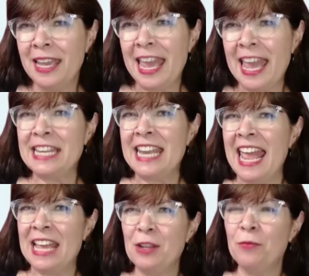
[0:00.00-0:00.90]
And
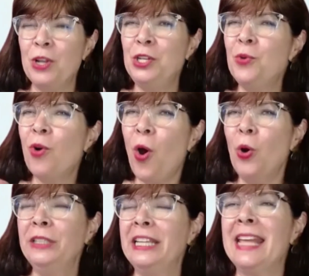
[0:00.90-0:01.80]
when you're
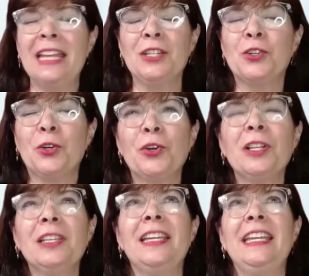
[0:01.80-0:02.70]
holding that
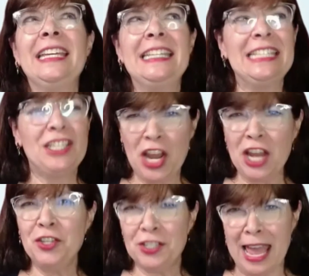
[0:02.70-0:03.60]
internally, it
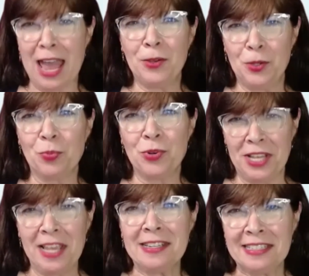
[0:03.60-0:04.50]
changes how you present.